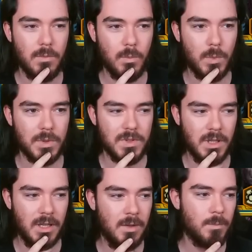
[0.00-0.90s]
We'll
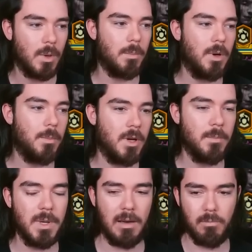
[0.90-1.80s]
see. Bum, bum, bum.
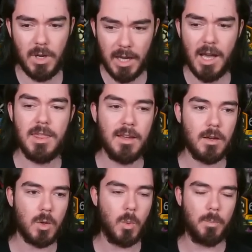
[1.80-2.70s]
But yeah, I, I think
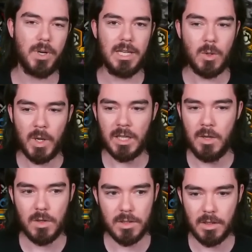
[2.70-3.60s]
pretty quick
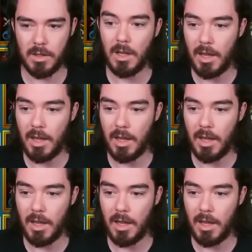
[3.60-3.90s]
nukers are good.